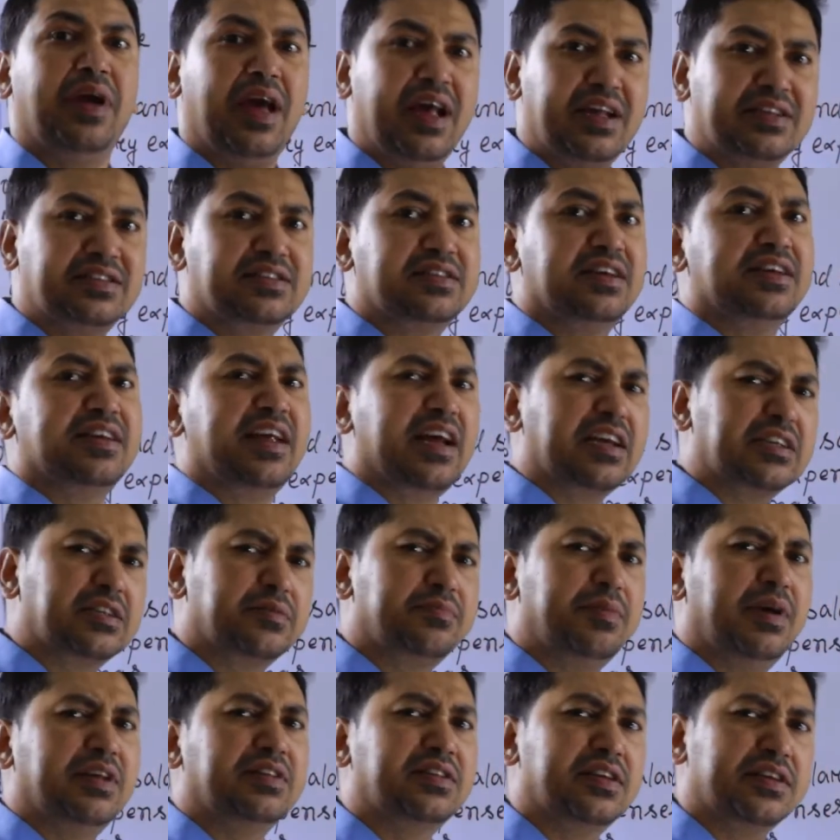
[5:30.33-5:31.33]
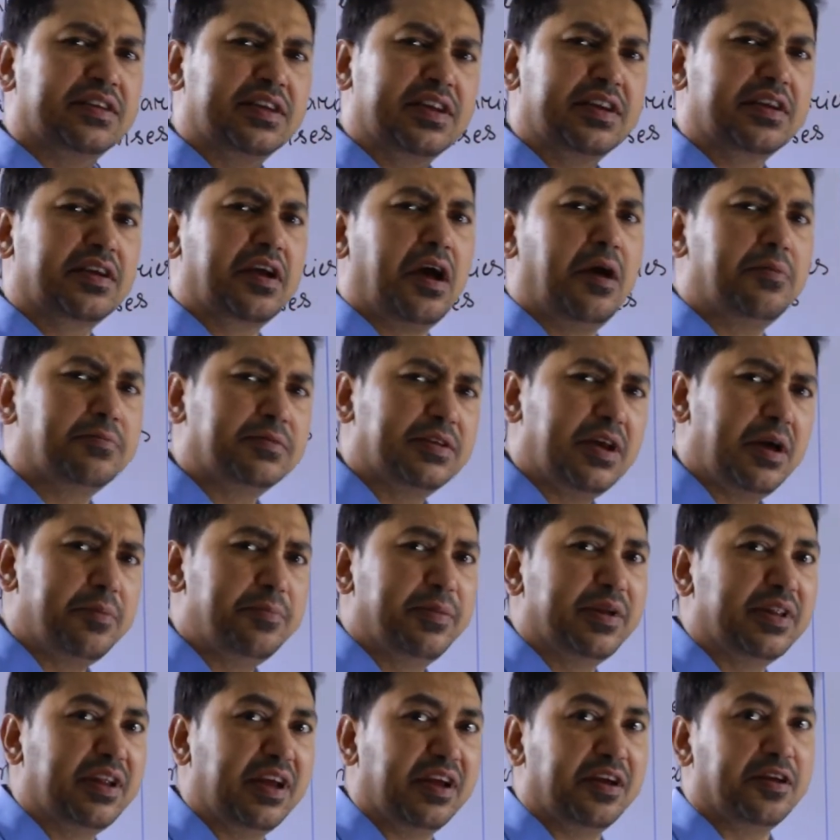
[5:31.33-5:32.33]
asset, expenses, incomes,
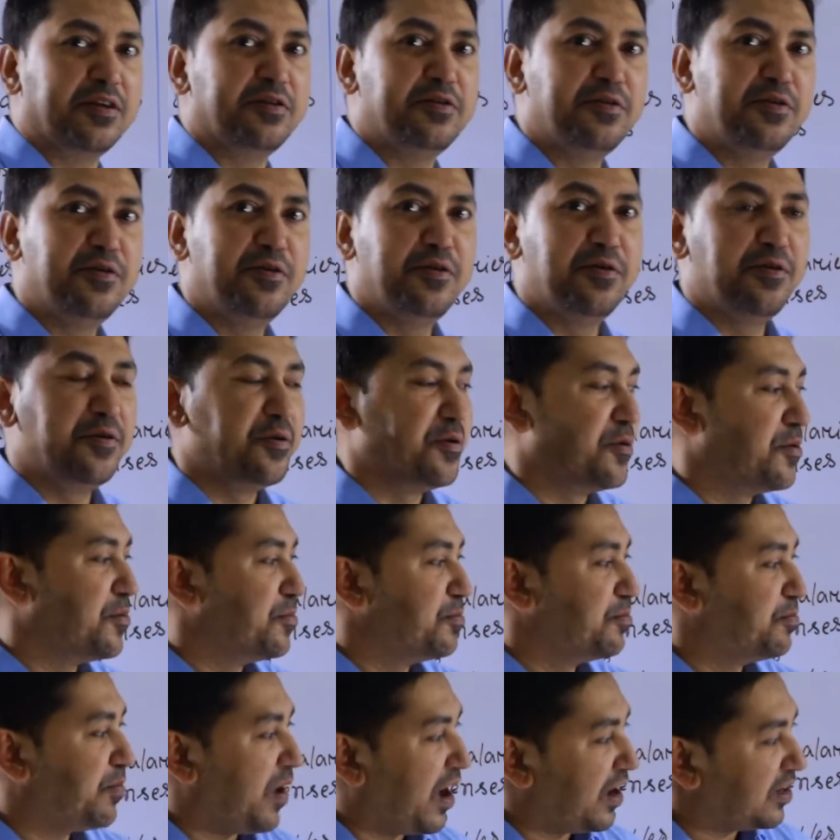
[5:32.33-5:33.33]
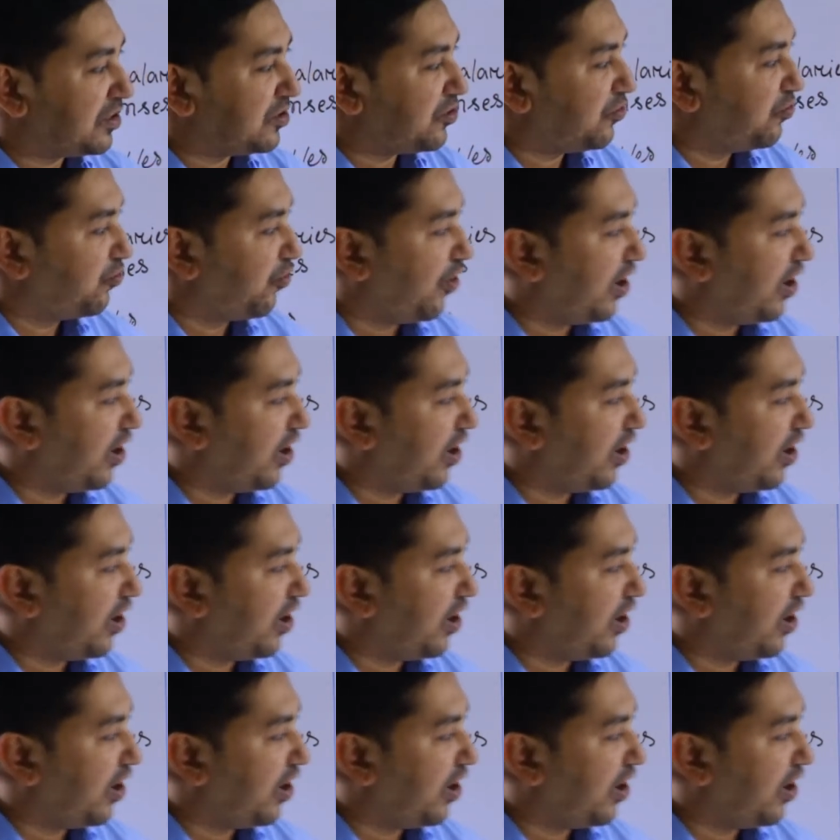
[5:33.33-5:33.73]
everything. But